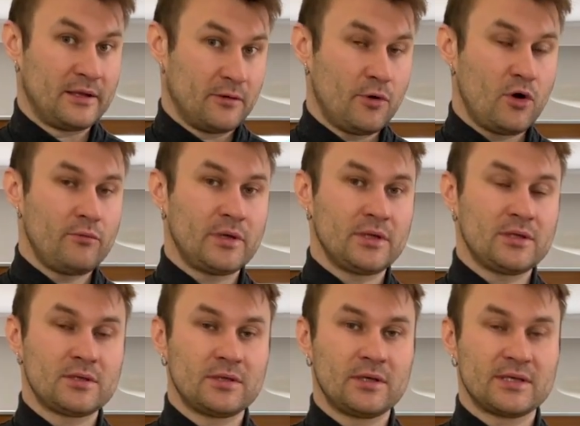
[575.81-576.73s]
the
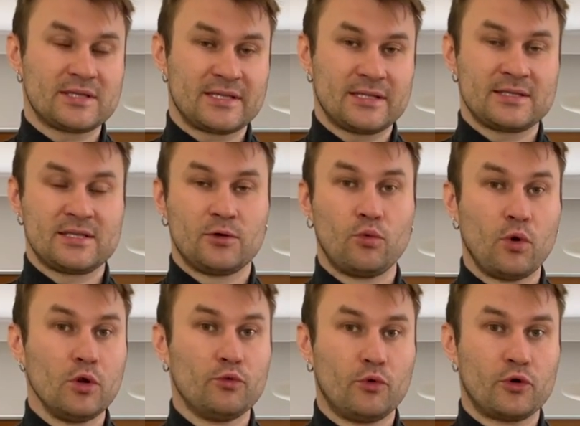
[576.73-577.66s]
moment, since the
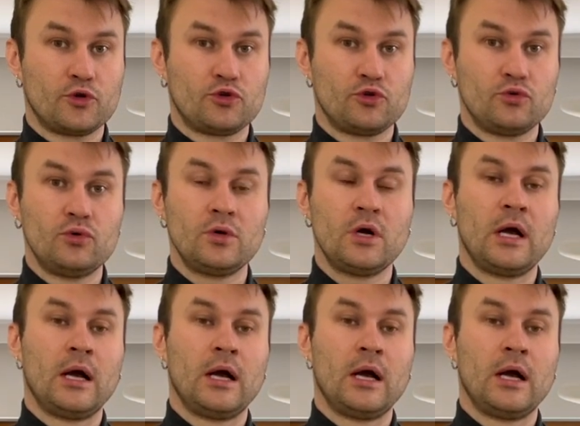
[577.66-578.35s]
World War II,